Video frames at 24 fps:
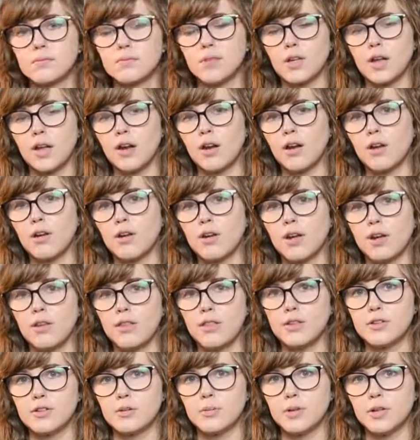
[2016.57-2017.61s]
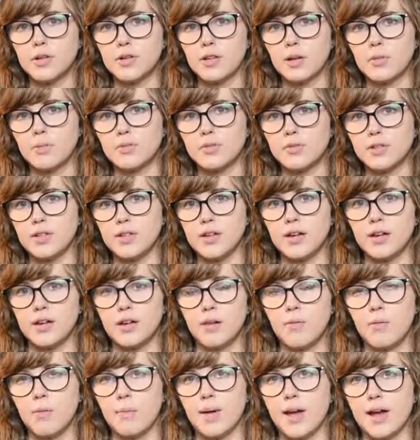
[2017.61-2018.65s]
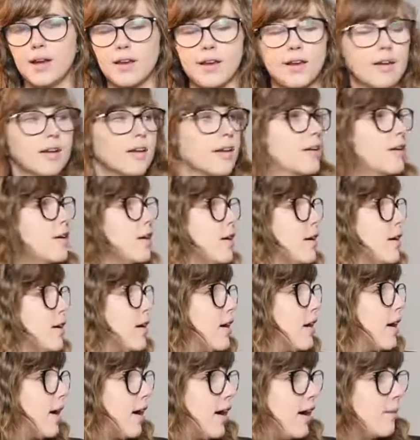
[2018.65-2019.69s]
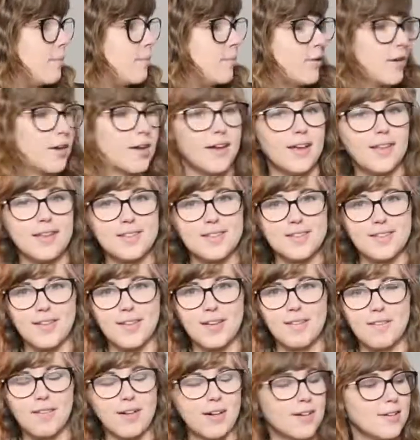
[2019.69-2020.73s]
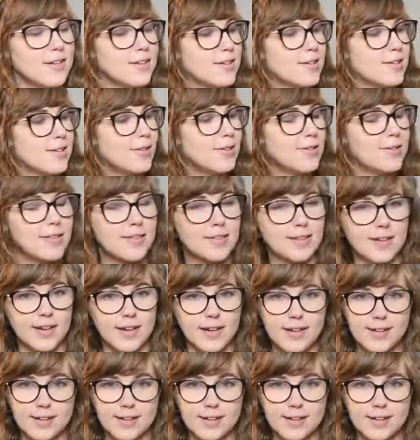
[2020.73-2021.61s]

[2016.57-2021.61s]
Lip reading: don't know, did I do that too many times? Yeah, I went back again. Okay, so then we're going to do 2 to 3.